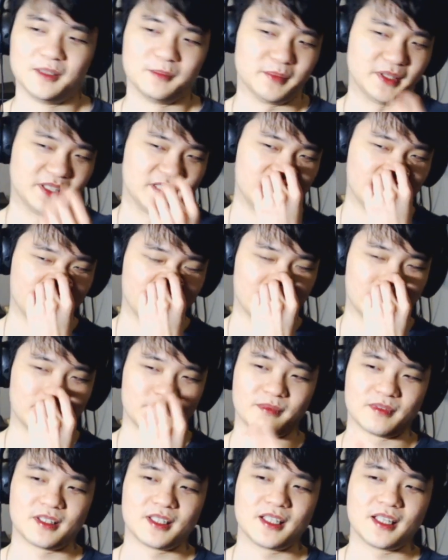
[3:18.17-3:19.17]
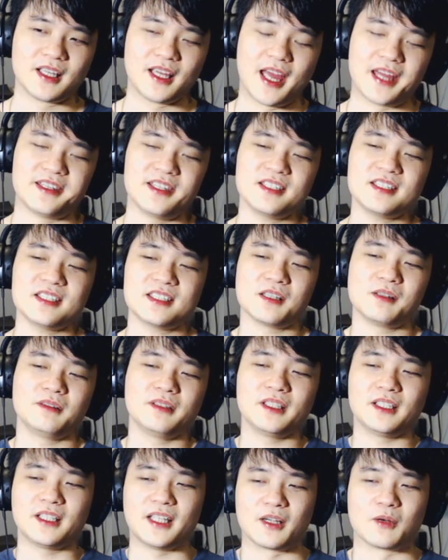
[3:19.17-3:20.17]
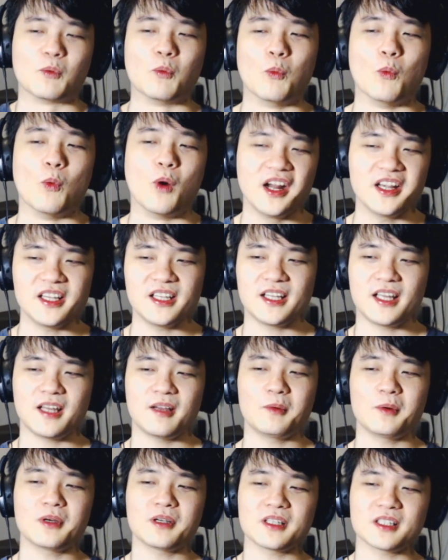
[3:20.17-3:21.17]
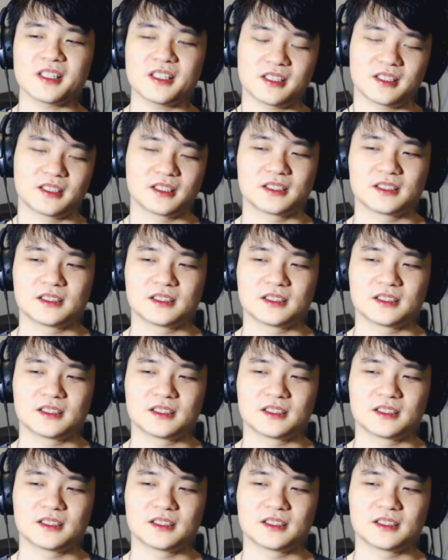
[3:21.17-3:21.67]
But damn. And this is only like one network?